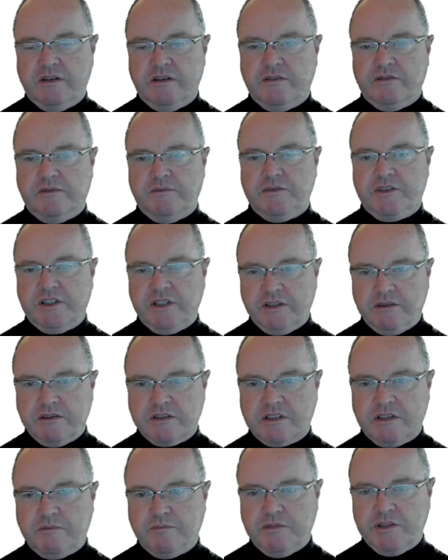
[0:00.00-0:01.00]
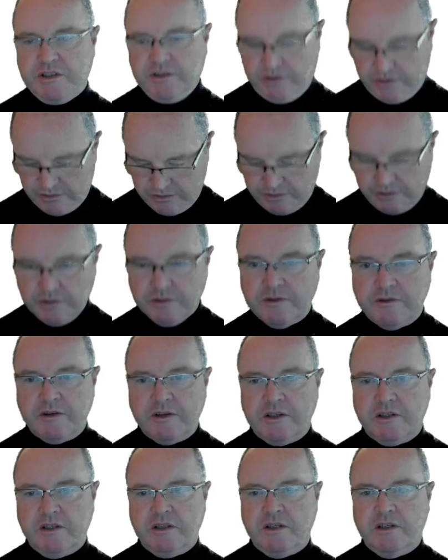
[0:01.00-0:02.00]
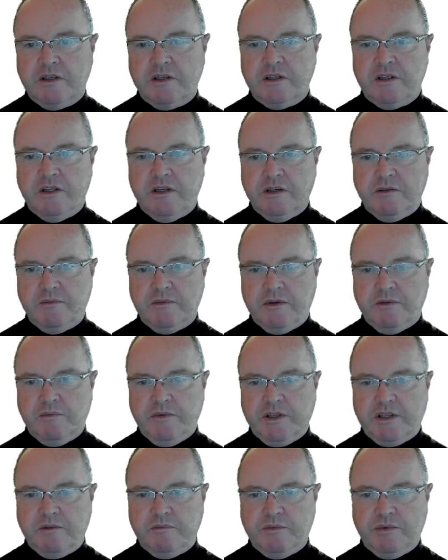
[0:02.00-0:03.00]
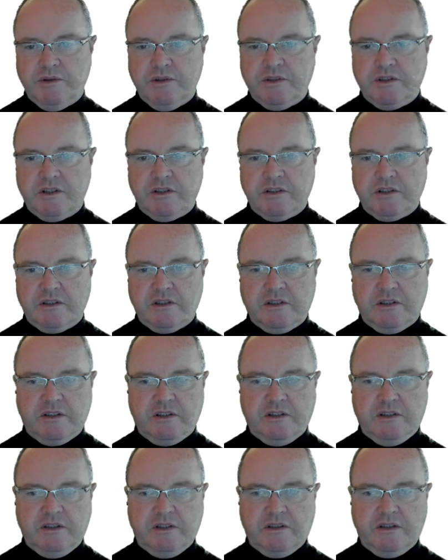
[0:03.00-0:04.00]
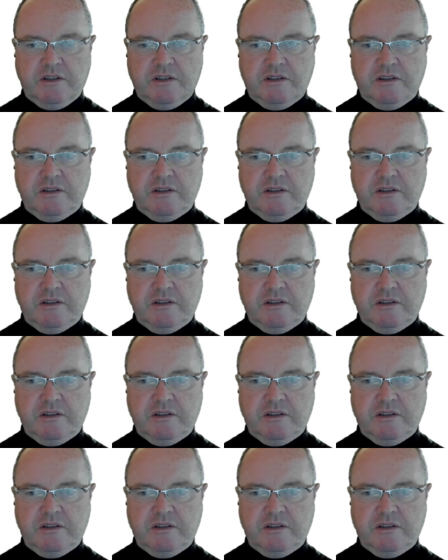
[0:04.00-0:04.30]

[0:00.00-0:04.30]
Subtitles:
from sequence number 2, and we can put another